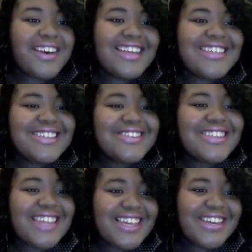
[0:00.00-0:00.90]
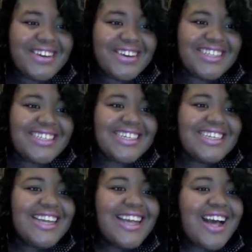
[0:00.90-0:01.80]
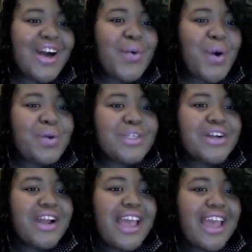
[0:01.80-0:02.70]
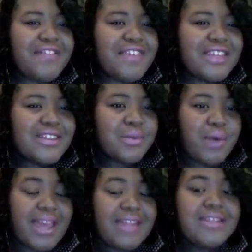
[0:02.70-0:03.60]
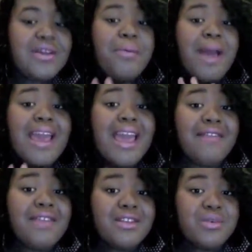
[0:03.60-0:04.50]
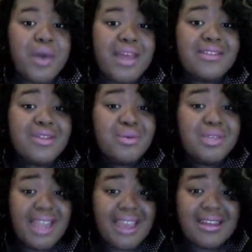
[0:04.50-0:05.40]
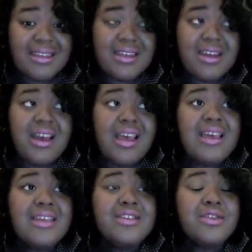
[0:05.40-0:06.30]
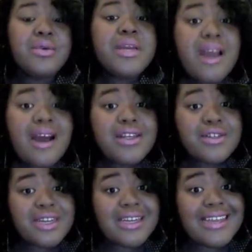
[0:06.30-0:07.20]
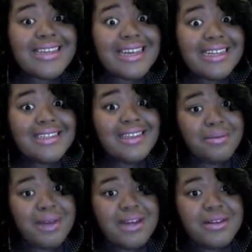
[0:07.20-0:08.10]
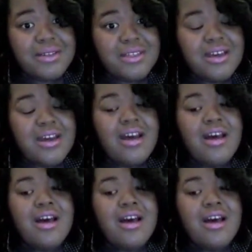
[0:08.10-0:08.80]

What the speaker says: Okay, so second question. What was your heaviest weight? So my heaviest weight to date is 318 pounds.